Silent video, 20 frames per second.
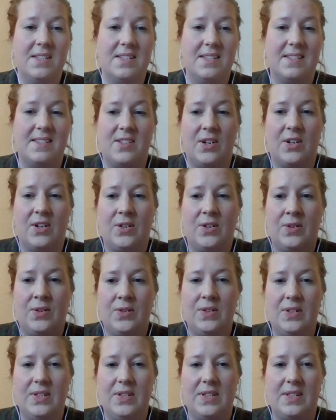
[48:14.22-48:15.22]

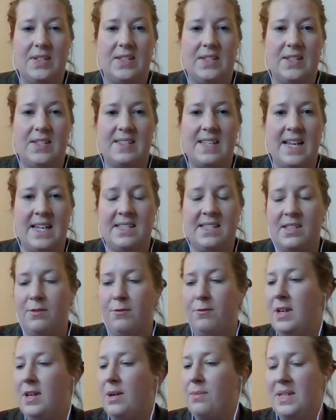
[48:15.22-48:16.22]
So to say
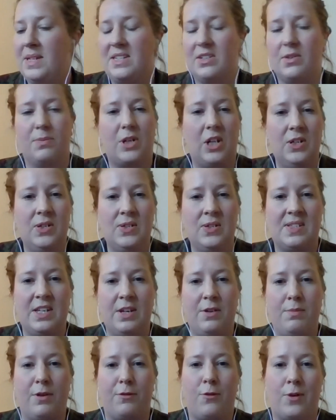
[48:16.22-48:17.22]
something a bit
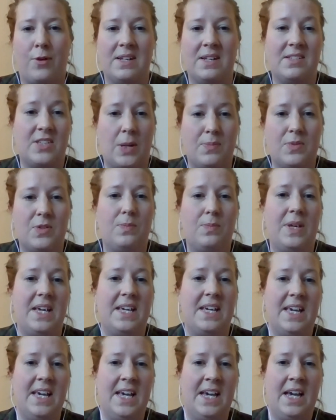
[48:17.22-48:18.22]
conclusive before I stop
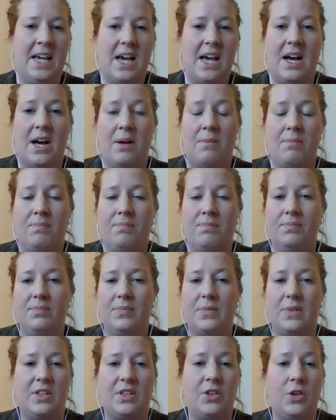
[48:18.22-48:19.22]
speaking,
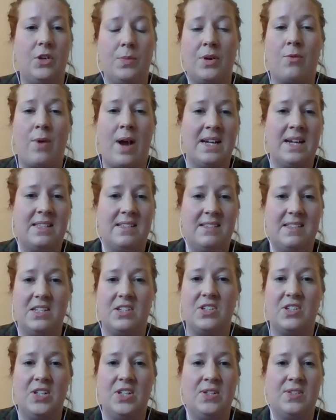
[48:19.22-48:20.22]
human rights
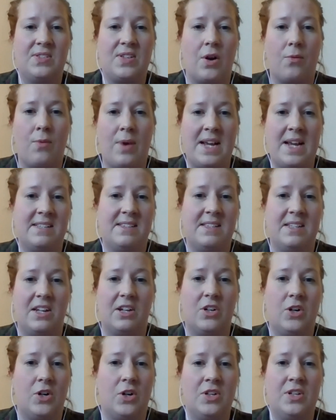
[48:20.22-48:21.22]
issues that are raised in the
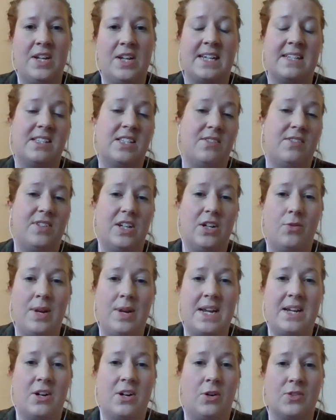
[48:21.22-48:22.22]
context of the
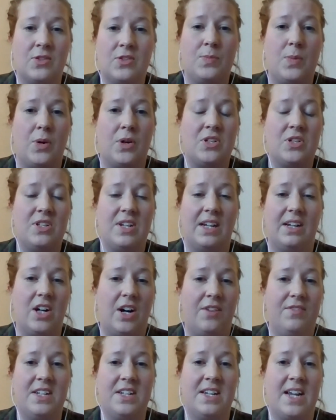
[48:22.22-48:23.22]
Greek hotspot and
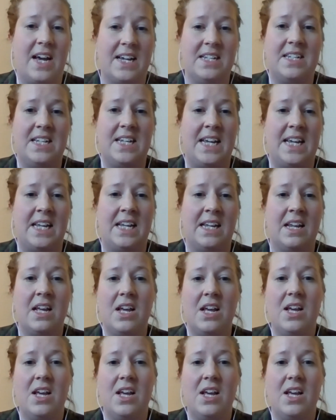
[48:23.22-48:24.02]
COVID-19